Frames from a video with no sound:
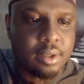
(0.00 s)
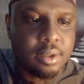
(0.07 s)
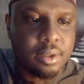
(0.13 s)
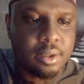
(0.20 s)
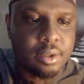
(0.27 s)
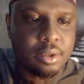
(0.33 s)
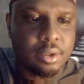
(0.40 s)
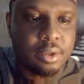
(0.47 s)

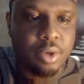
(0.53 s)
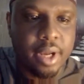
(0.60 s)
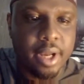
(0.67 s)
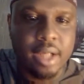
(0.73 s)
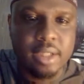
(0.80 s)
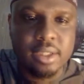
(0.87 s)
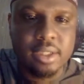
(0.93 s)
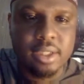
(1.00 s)
Do I
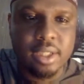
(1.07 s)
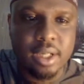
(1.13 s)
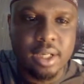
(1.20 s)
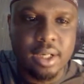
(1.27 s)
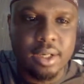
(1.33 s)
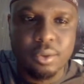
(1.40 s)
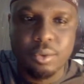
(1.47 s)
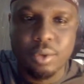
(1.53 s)
answer
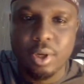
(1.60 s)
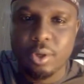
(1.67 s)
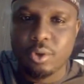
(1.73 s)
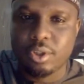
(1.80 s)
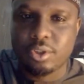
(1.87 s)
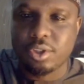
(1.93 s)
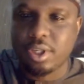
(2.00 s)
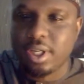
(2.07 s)
one
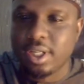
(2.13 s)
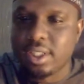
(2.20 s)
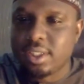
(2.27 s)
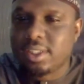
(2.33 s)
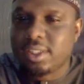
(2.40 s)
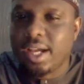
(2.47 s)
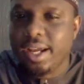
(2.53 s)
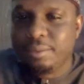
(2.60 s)
question at a
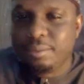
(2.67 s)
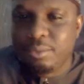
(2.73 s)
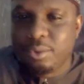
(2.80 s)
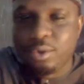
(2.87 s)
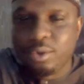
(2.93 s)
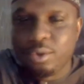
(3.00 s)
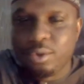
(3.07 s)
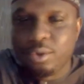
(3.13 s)
time,
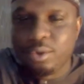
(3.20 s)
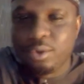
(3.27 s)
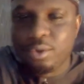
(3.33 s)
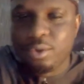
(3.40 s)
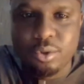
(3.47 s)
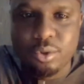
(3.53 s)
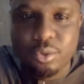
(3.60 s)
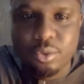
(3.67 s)
or do
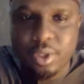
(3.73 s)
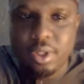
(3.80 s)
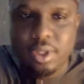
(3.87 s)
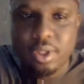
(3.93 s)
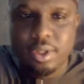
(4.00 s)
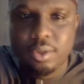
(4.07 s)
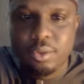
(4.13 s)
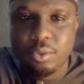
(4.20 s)

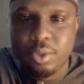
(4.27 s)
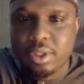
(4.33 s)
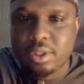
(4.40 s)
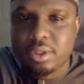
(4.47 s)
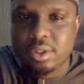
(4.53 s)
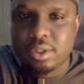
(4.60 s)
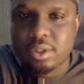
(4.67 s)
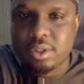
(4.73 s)
we wait
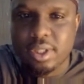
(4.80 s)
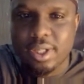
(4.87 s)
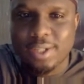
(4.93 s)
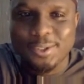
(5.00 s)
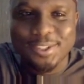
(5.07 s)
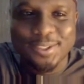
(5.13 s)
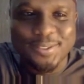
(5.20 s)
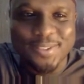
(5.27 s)
to get
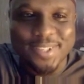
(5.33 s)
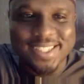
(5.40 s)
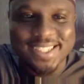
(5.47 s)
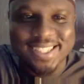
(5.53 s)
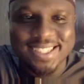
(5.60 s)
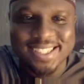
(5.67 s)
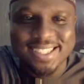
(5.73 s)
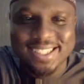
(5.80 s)
all the
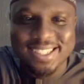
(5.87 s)
questions?